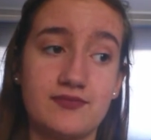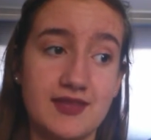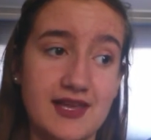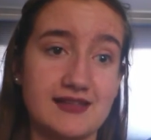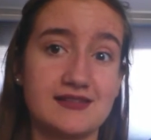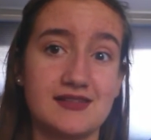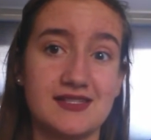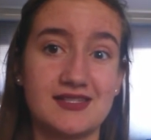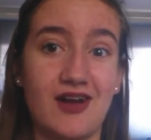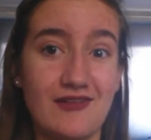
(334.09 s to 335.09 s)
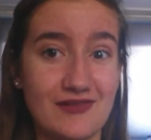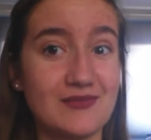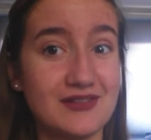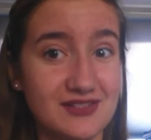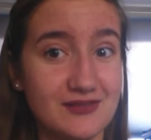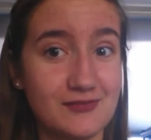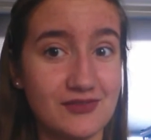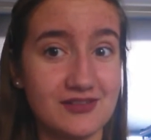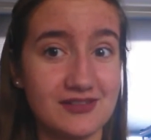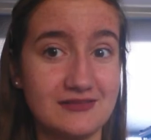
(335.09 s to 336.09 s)
Yes, it started from
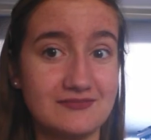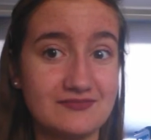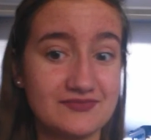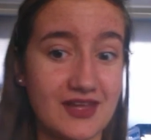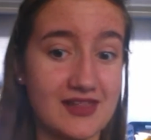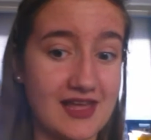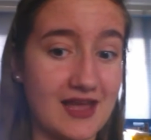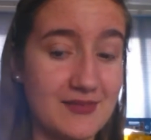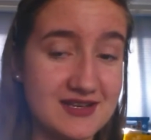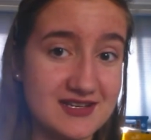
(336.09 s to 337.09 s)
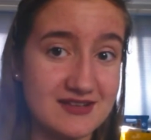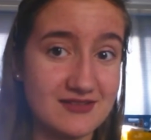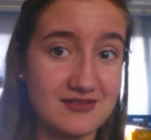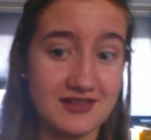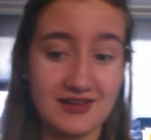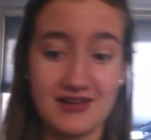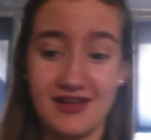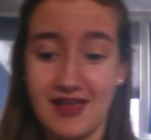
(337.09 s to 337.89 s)
consumerism, like I mentioned earlier.